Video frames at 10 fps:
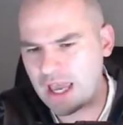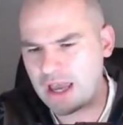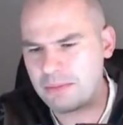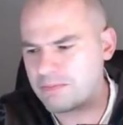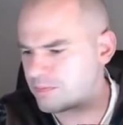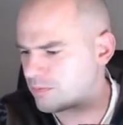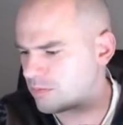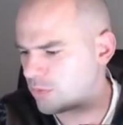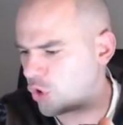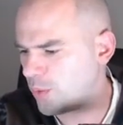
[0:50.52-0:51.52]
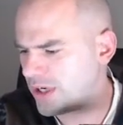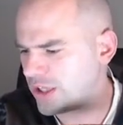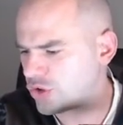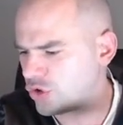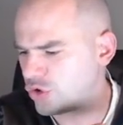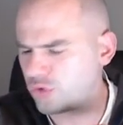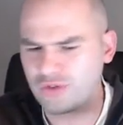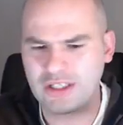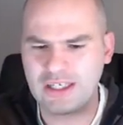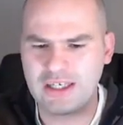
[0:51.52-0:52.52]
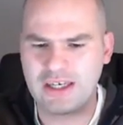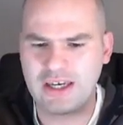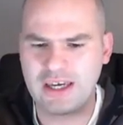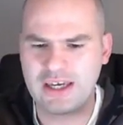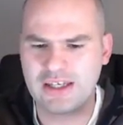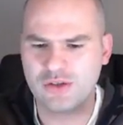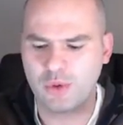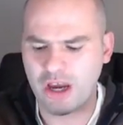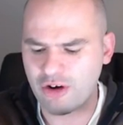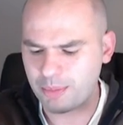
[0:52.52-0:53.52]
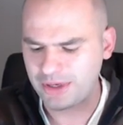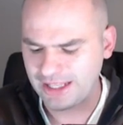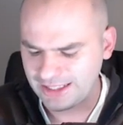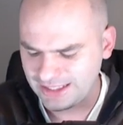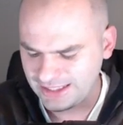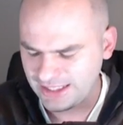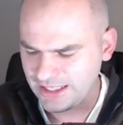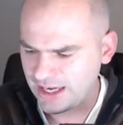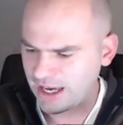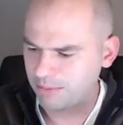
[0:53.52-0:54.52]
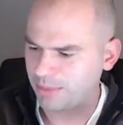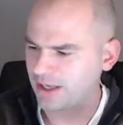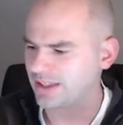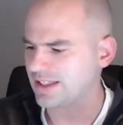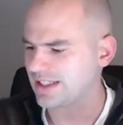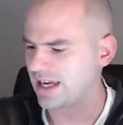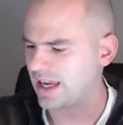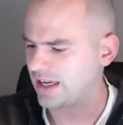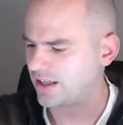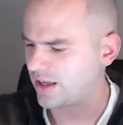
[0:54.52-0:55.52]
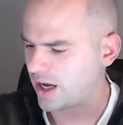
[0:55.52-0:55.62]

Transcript: all we need to do really is wire up an LED and plug this guy in.